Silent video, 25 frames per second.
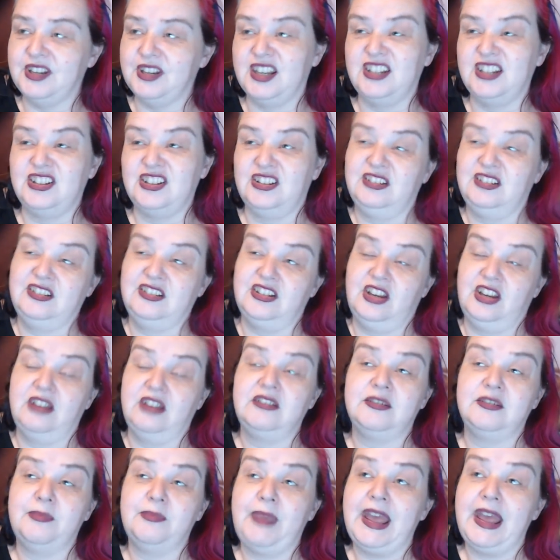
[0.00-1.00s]
I just
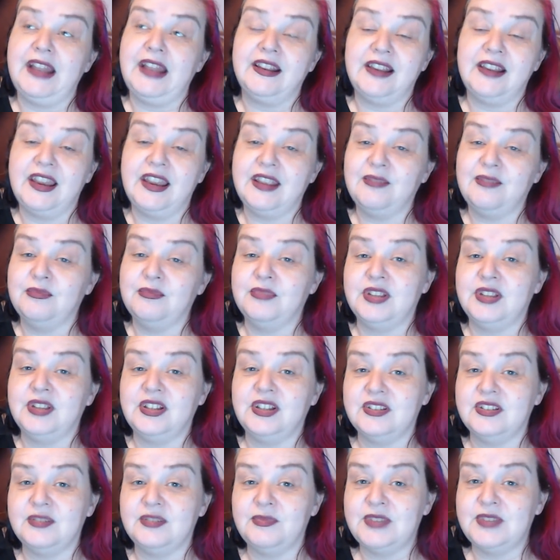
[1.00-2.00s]
chose a bad name
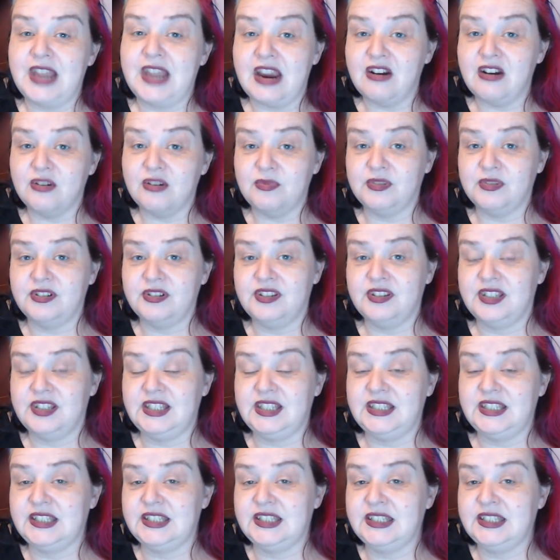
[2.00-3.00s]
because I'm terrible at
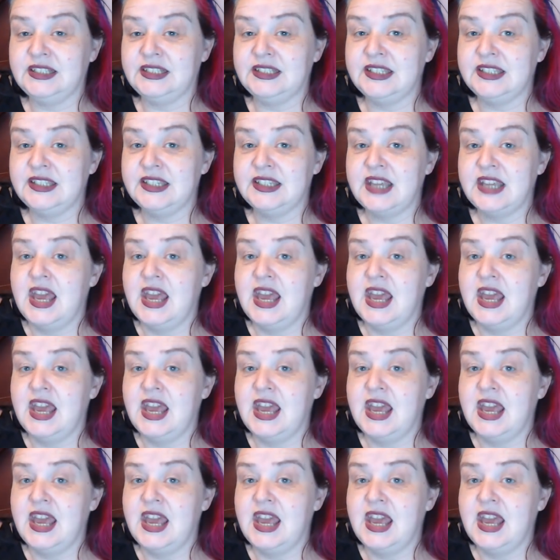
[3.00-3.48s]
these things.